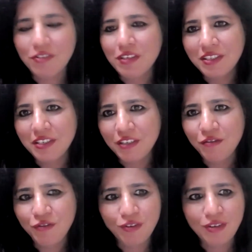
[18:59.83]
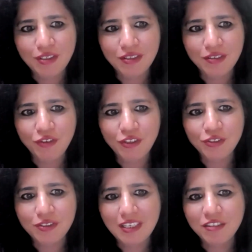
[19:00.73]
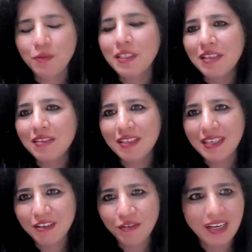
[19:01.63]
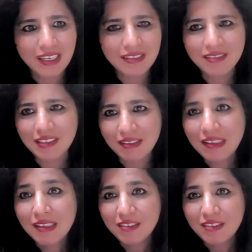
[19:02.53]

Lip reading: are very grateful for your expertise and advice and